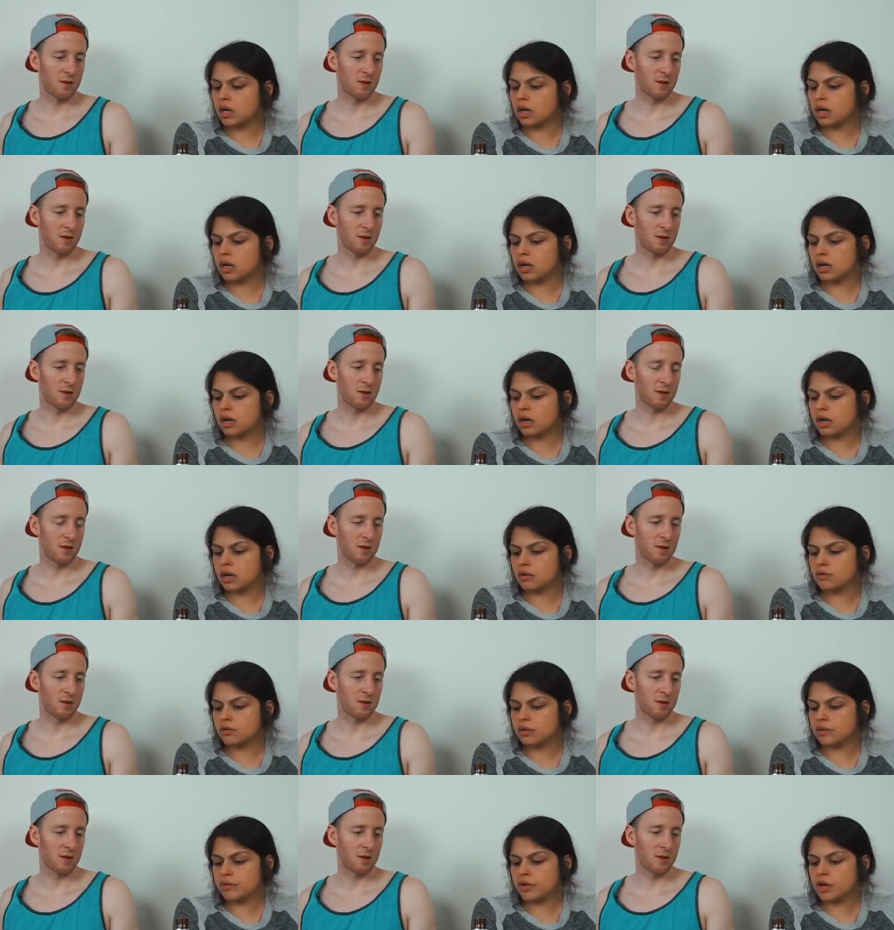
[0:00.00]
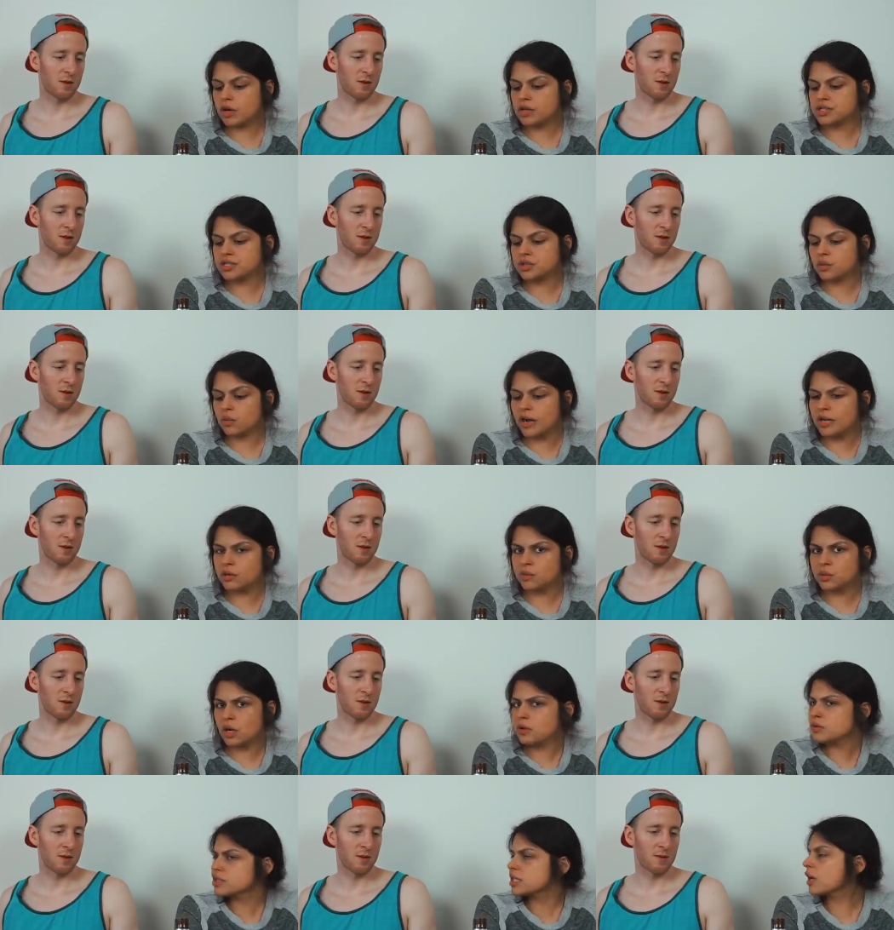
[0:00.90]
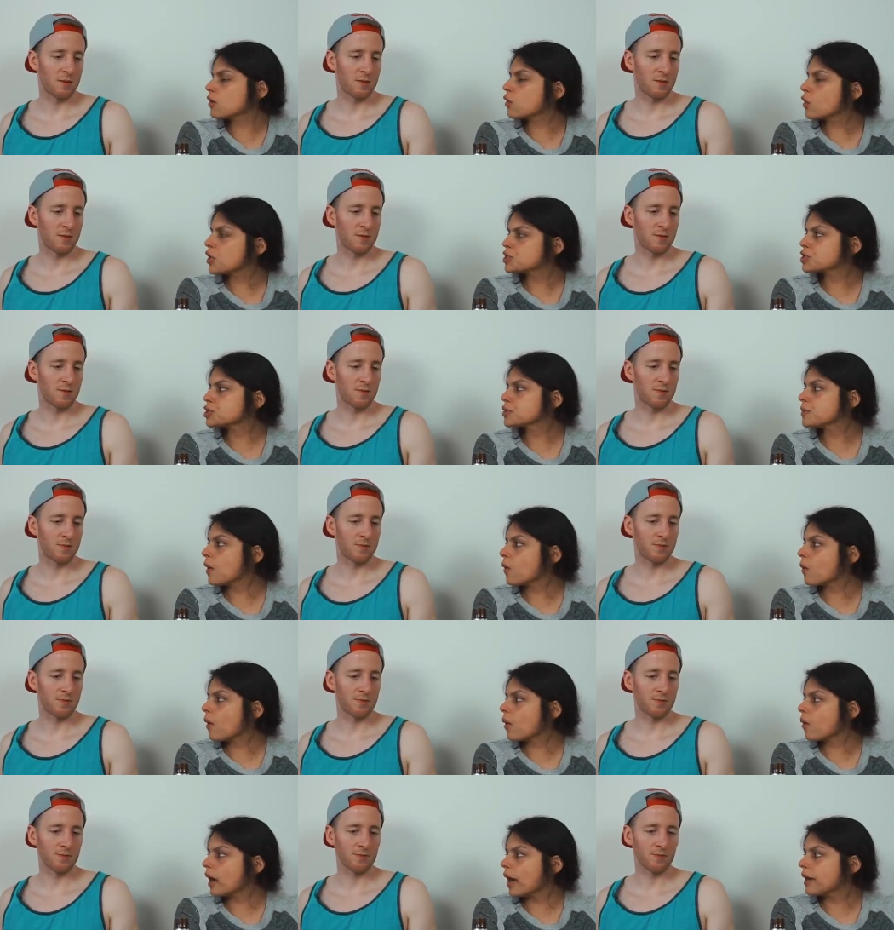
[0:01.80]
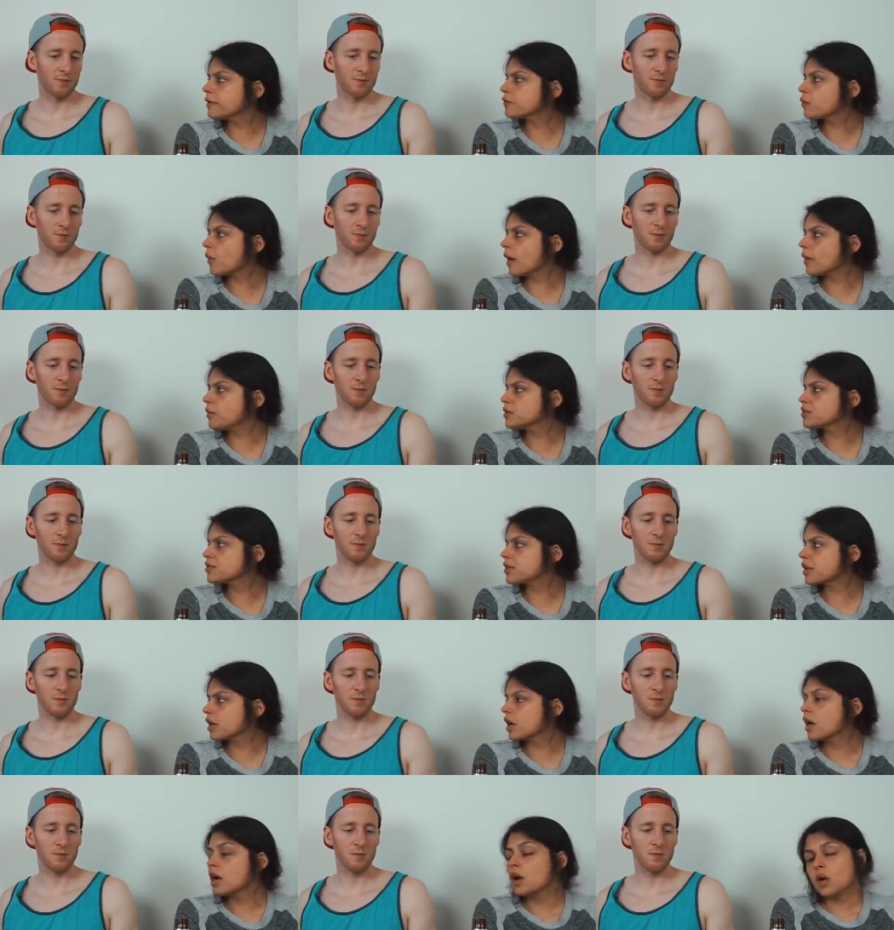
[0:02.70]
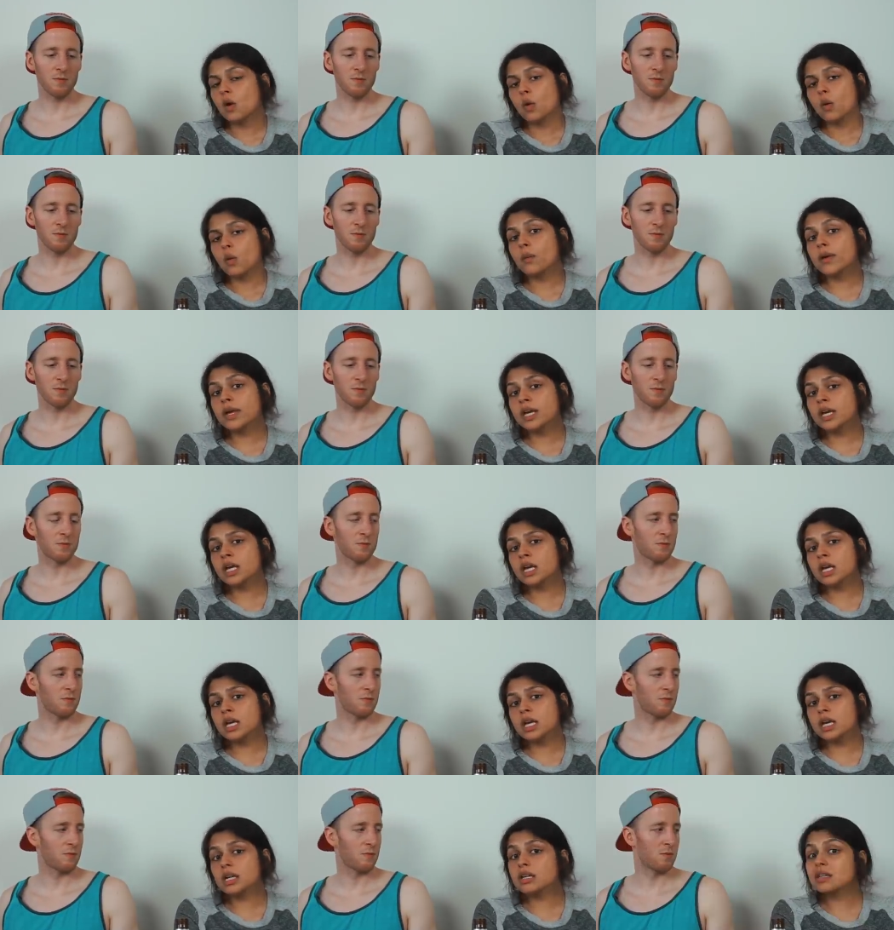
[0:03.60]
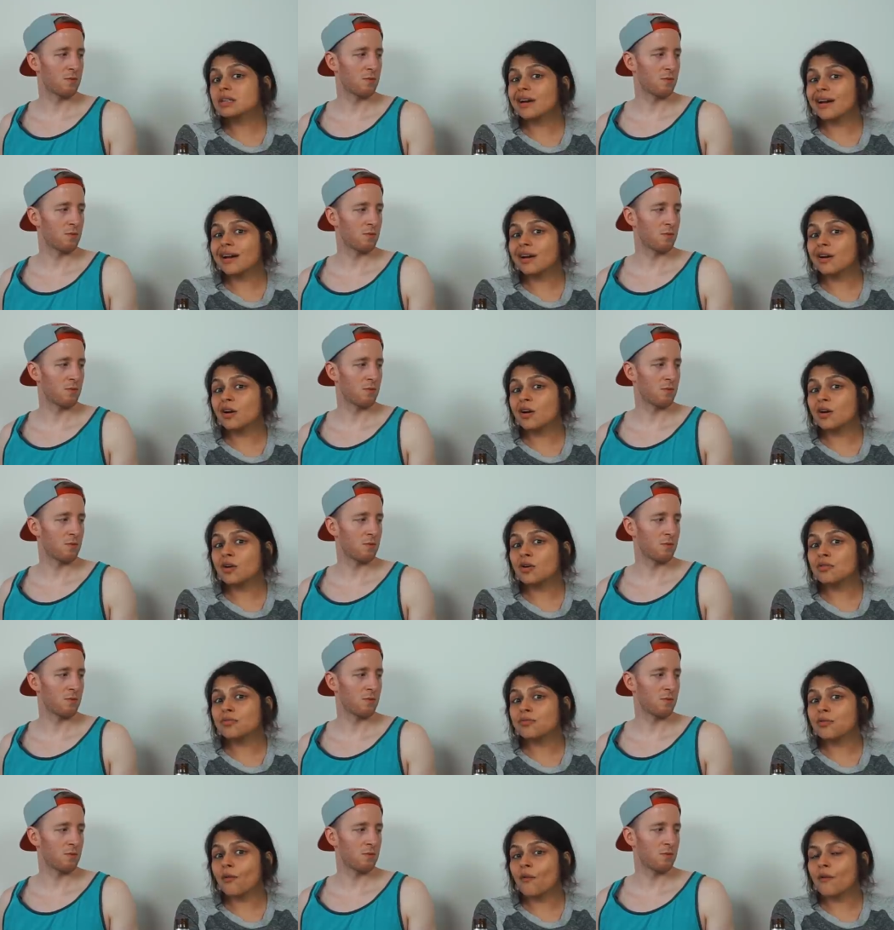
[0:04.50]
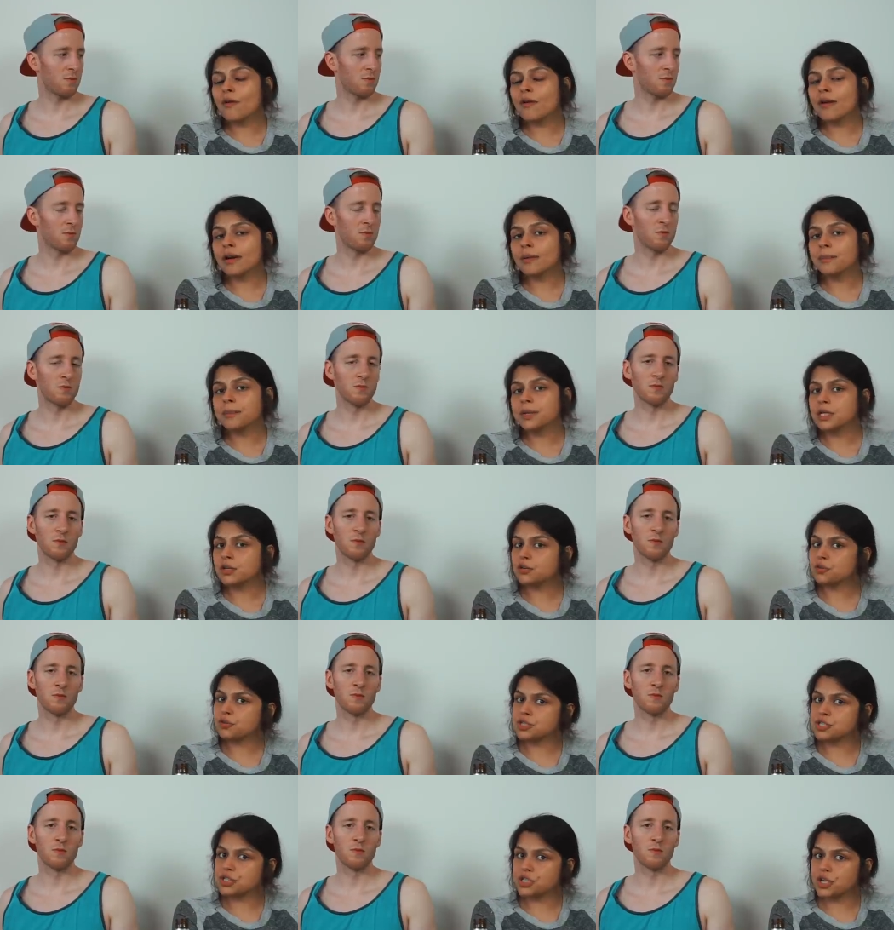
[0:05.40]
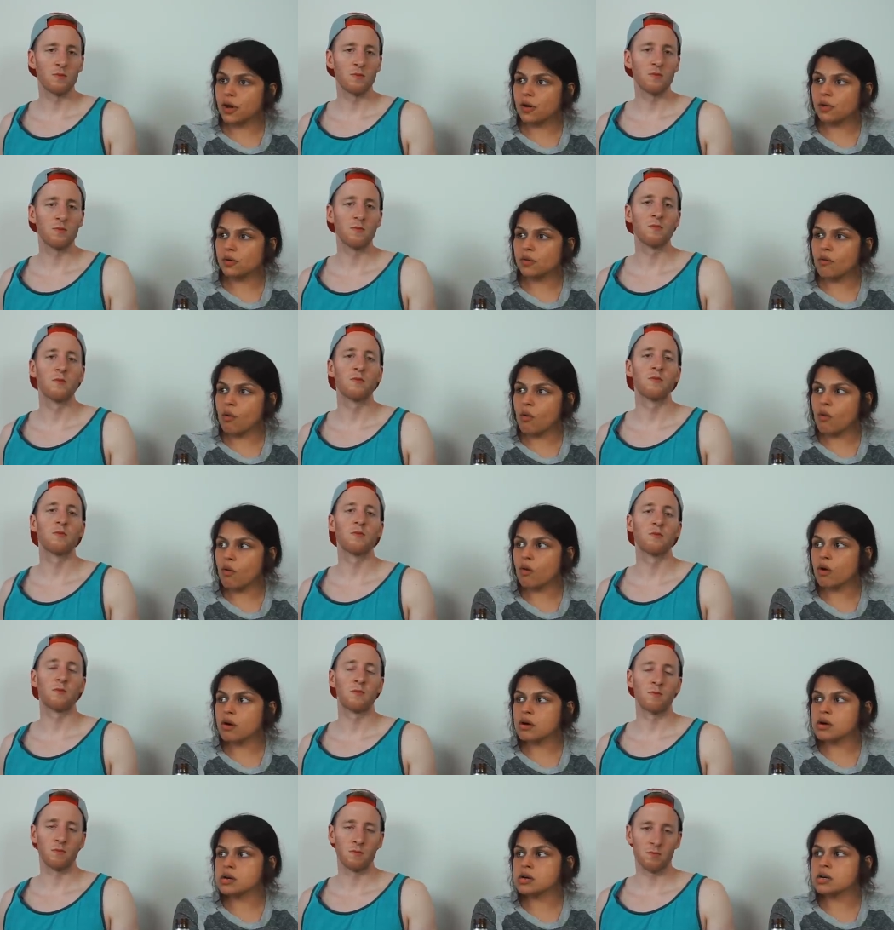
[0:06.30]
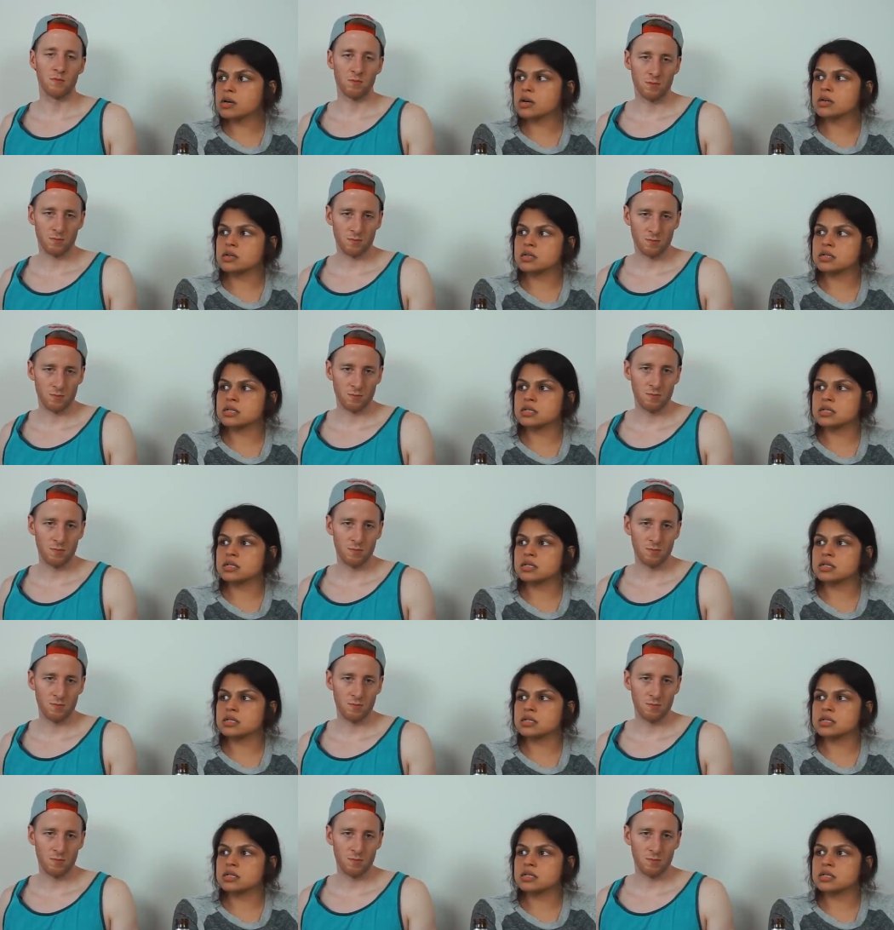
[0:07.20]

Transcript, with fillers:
Speaker 1: Uh, in regards to wine, we always get questions about what kind of wine we drink. We go for Pinot Grigio or